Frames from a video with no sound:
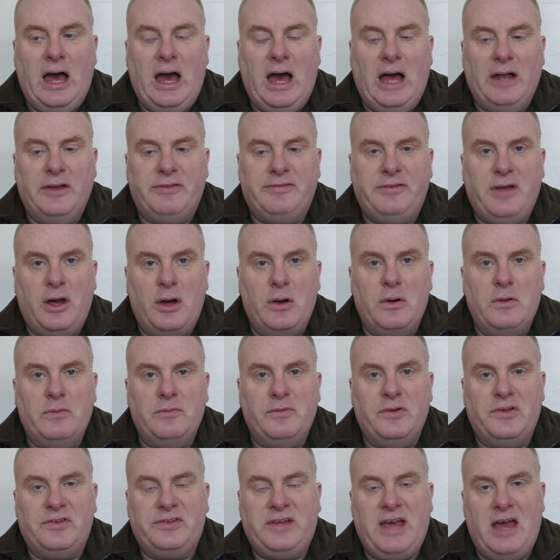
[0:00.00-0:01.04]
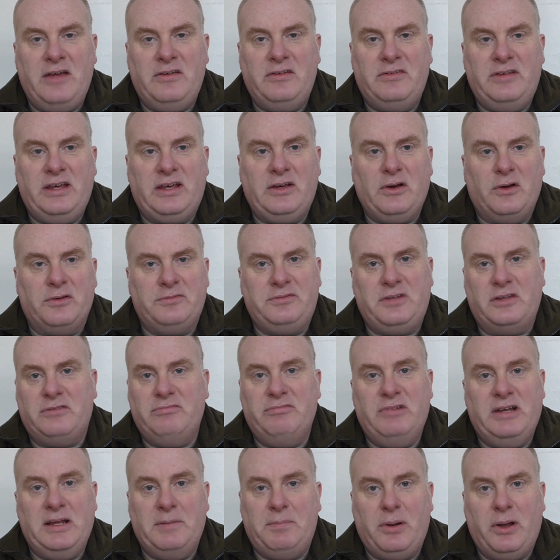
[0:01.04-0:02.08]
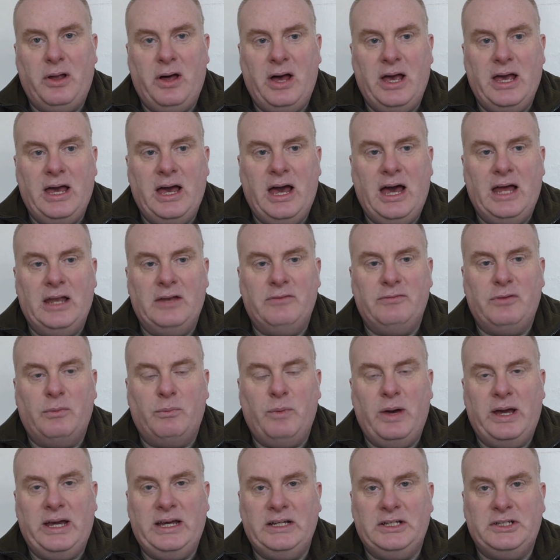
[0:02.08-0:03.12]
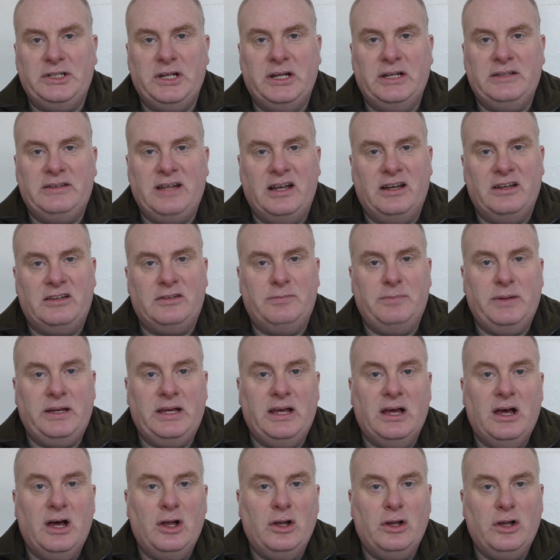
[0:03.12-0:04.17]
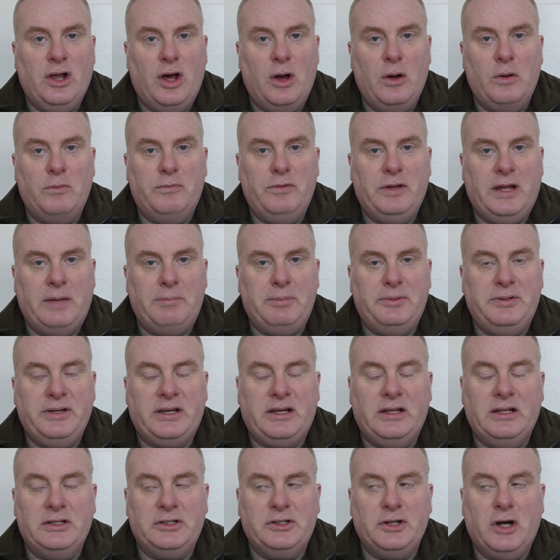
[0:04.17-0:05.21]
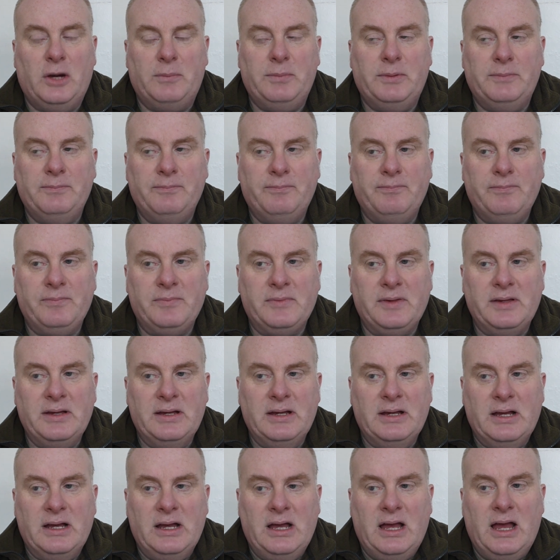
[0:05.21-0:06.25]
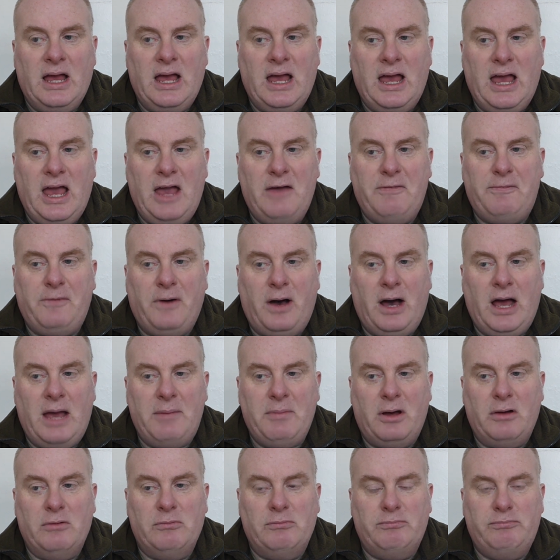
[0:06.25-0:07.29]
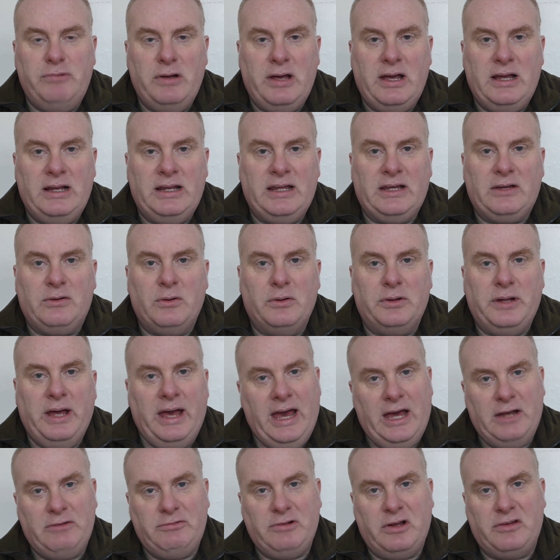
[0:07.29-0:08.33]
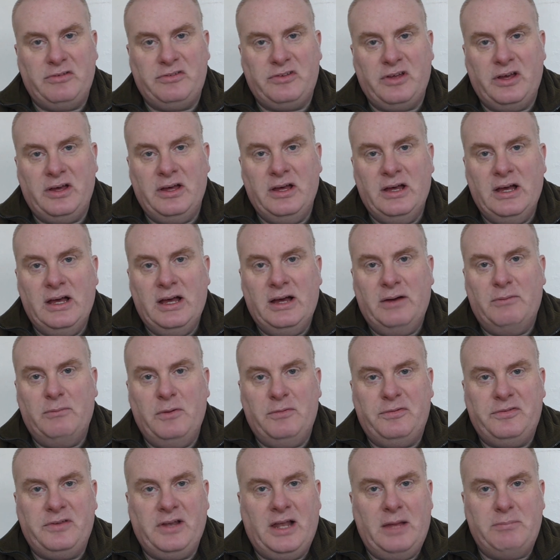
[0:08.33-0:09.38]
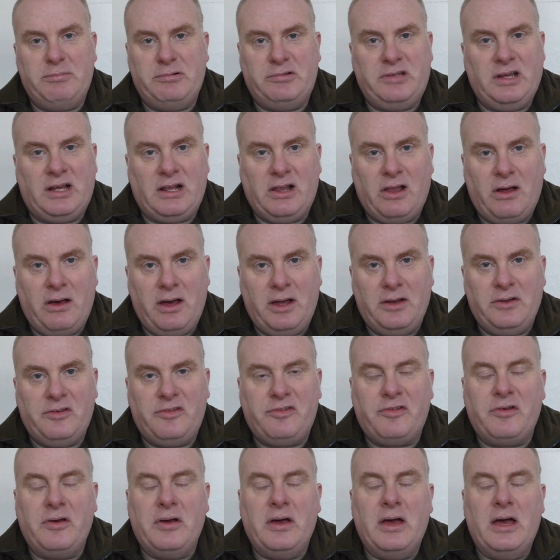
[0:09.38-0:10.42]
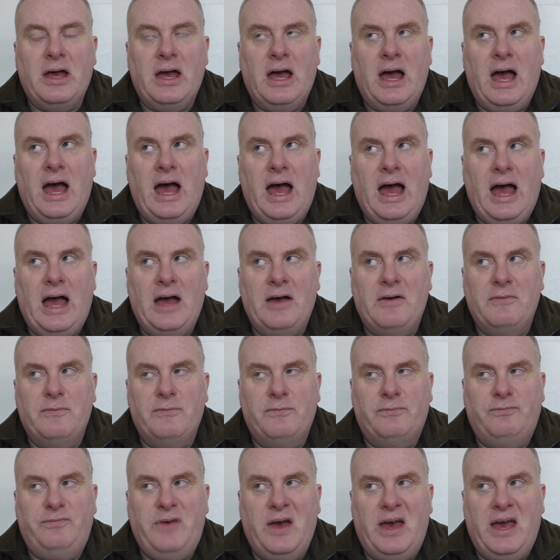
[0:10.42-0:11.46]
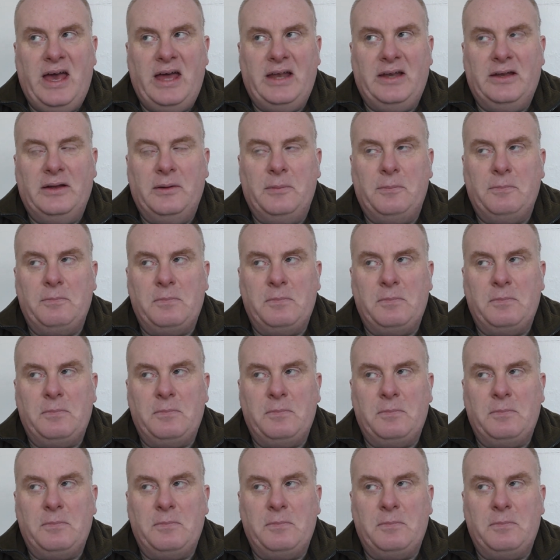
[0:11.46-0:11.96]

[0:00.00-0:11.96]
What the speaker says: And so the scarcity cost doesn't really apply, and the wage tends to be low for that particular job. If I'm a really good hairdresser with celebrity clients, then